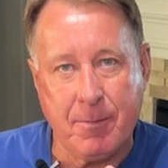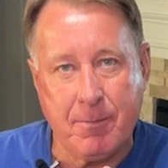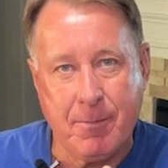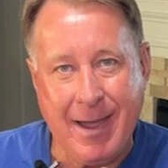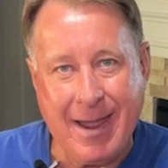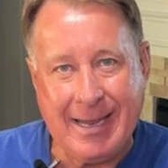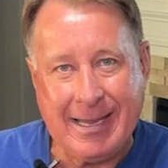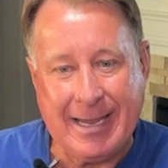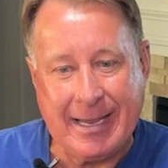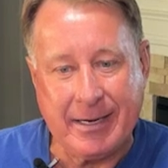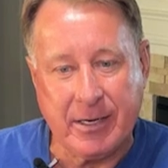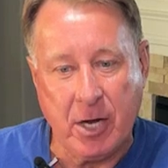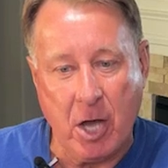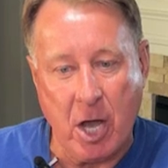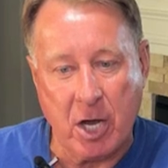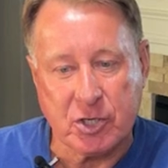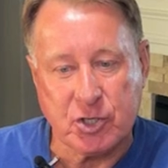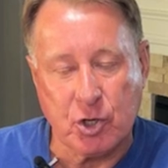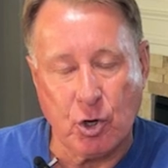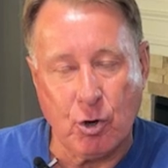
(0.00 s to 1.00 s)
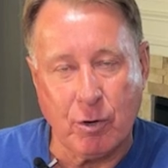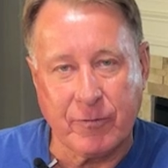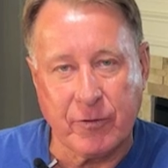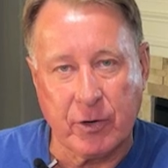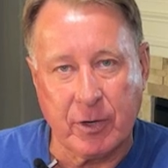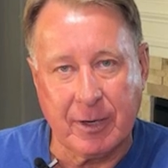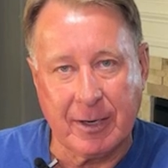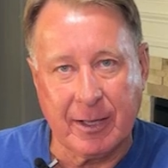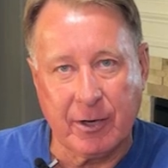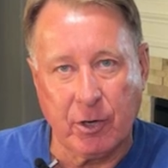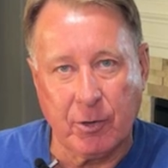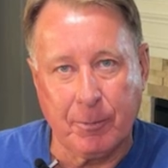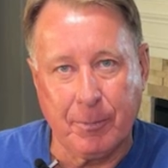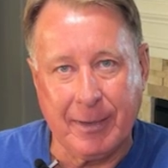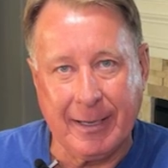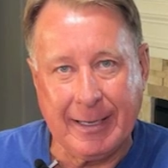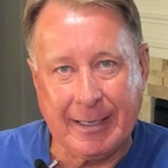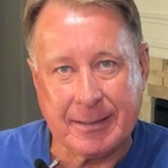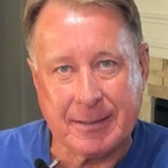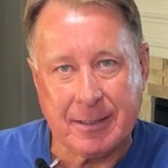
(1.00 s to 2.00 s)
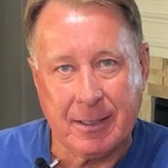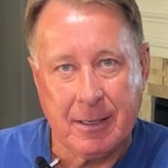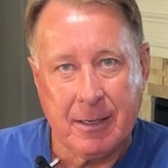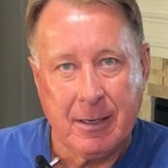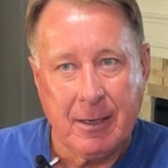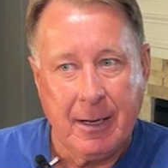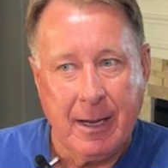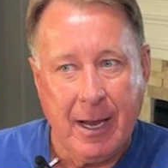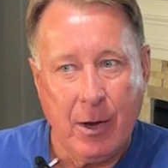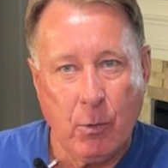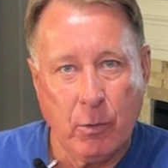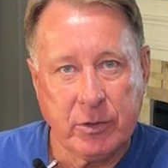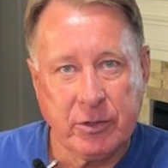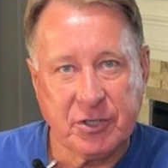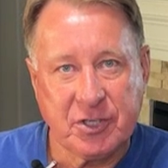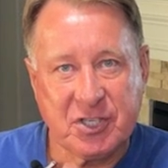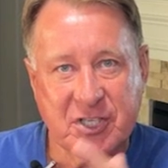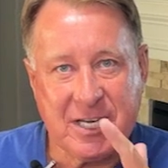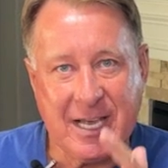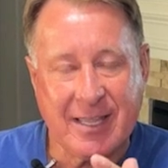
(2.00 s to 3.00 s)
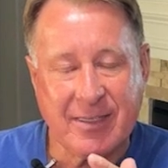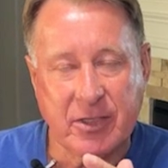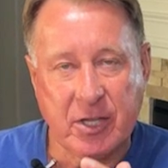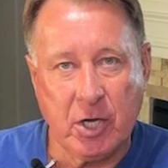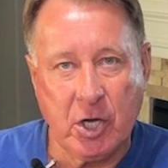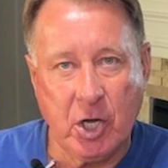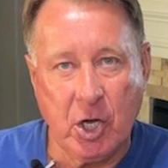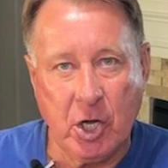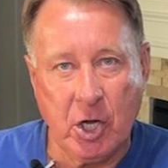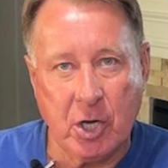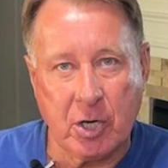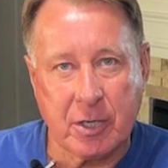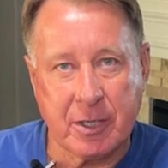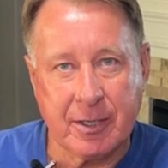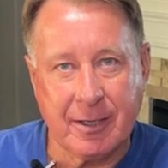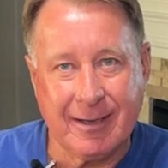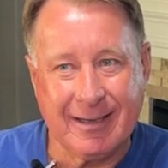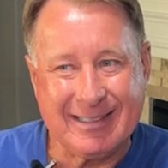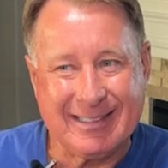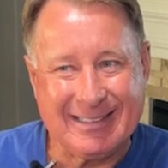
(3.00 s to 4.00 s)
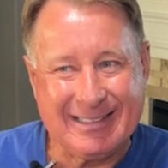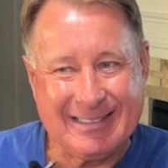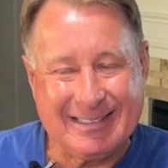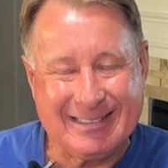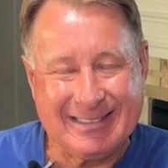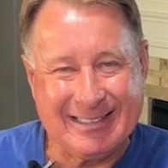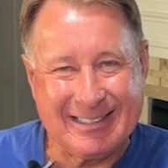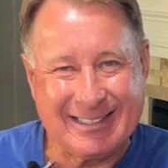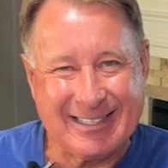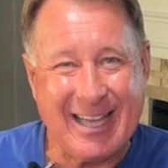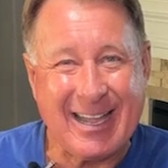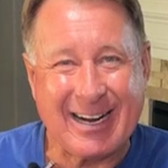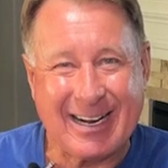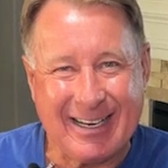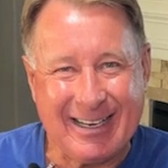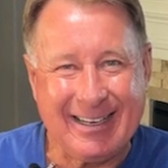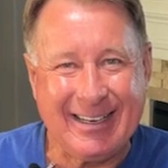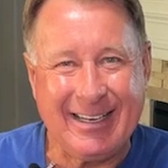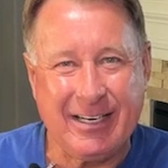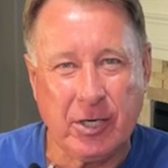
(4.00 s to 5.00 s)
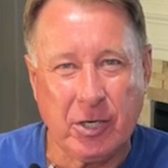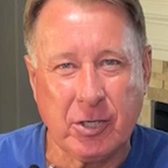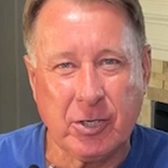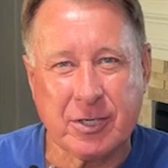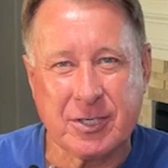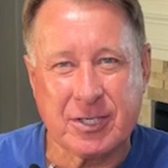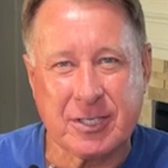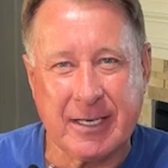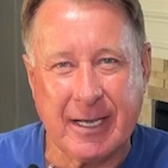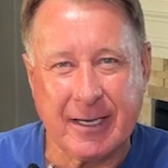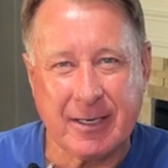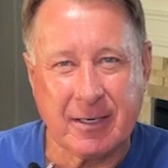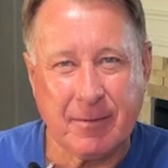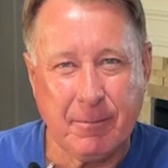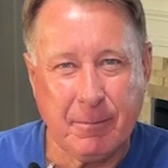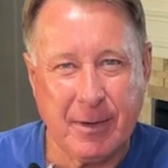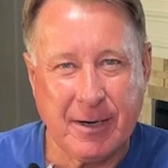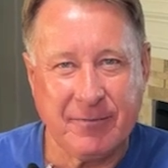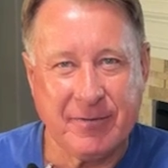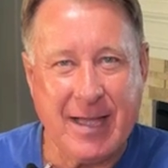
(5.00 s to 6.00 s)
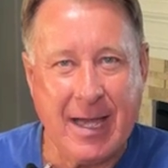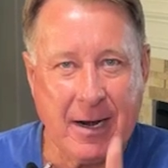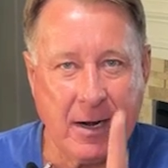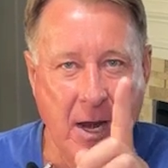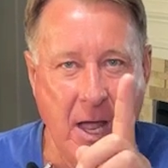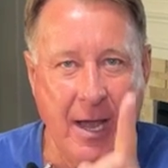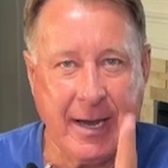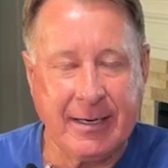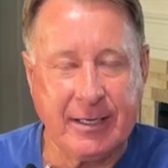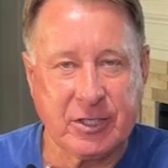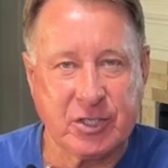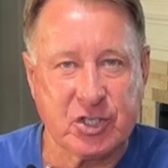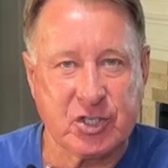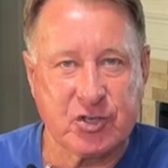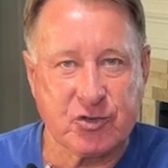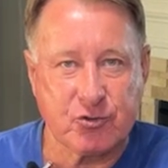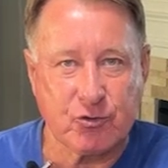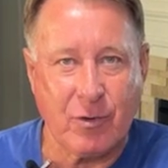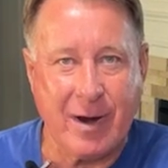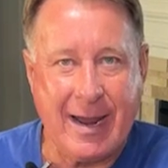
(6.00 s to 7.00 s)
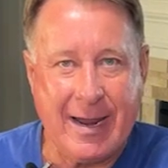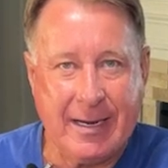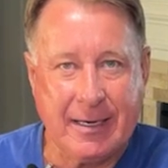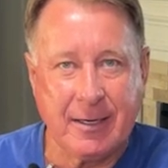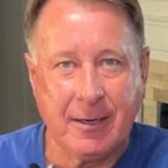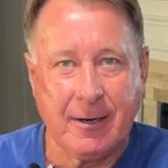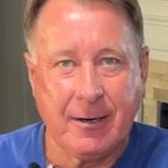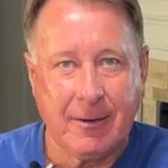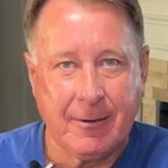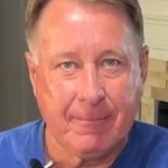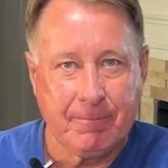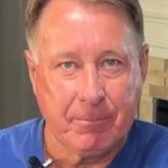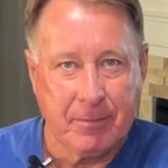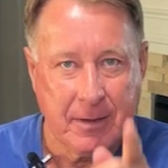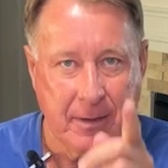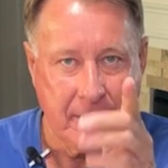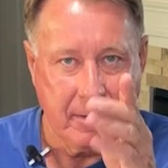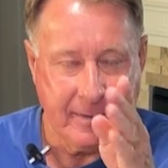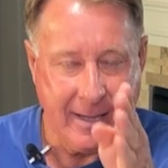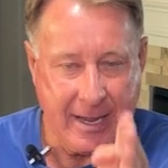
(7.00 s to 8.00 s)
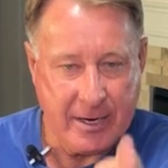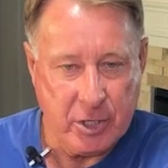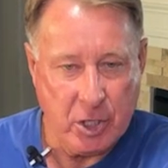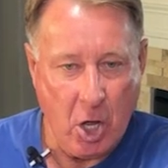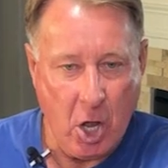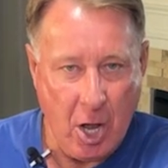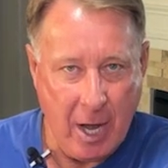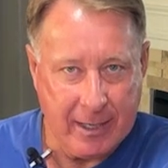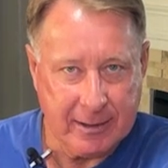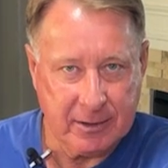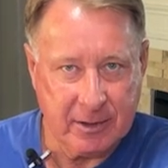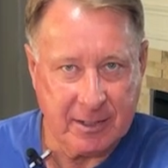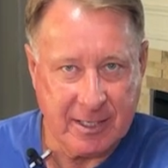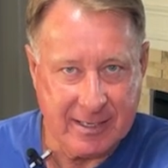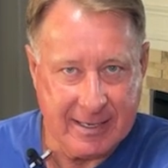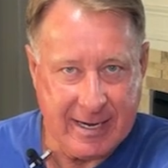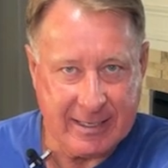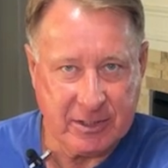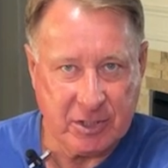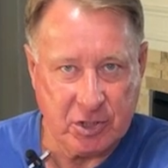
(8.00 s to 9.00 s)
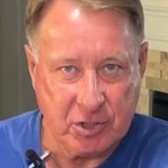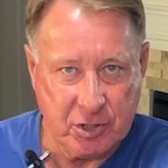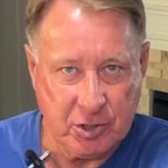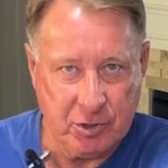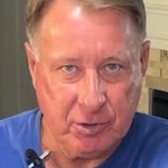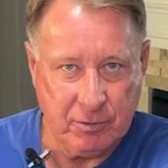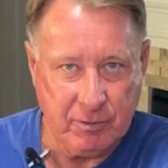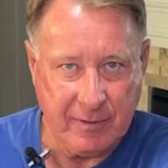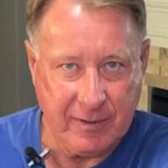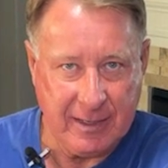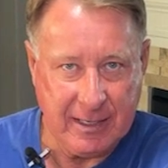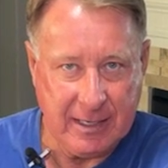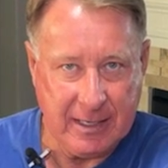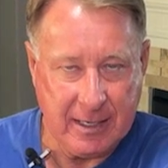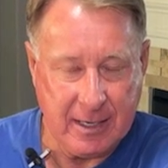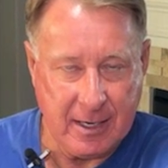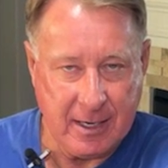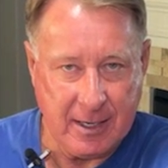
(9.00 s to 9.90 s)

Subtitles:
may get knocked over a little bit, and when you're setting the hook, it's not a clean hook set. But if that line is straight, that knot connected to the